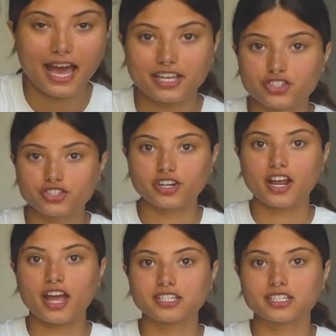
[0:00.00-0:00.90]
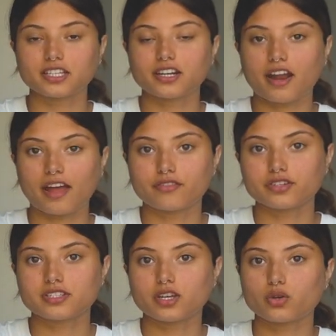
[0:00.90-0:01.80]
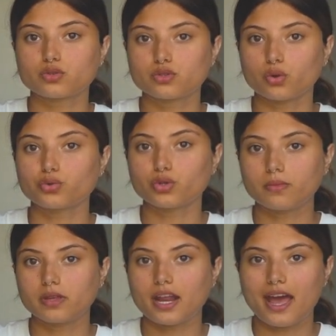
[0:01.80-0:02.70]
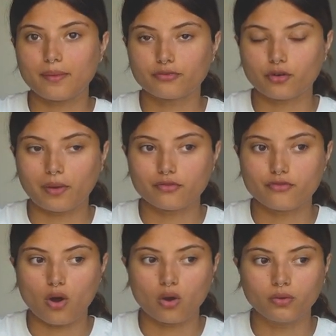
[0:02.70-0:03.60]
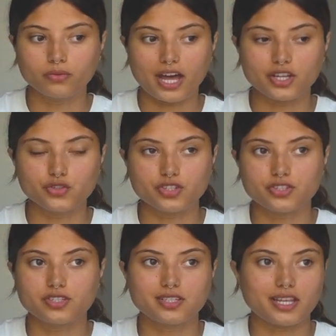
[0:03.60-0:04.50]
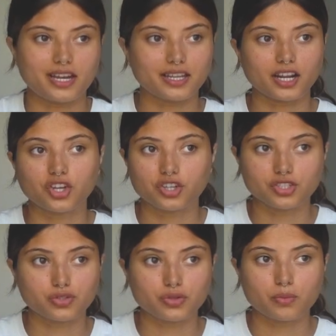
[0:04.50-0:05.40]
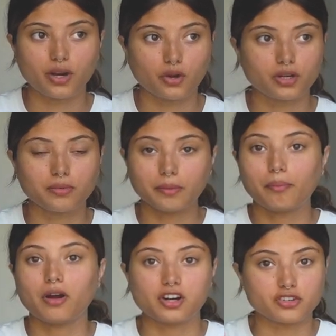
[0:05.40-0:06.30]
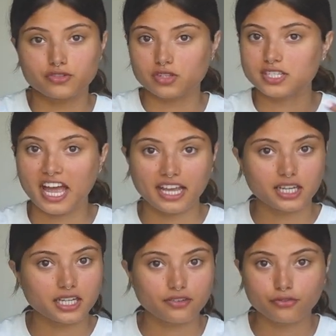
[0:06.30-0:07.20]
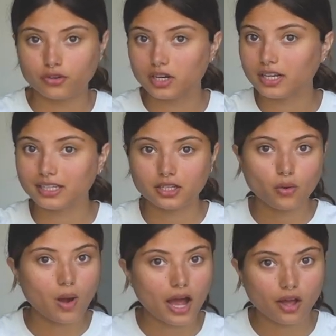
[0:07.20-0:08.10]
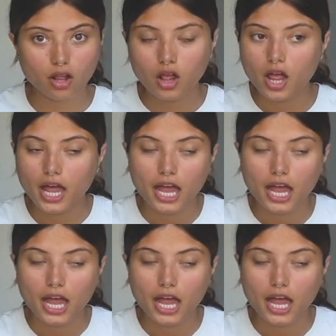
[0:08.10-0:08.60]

Yesterday I deleted every single social media app from my phone. I just decided that I couldn't do it anymore. I couldn't be a part of society for a little while.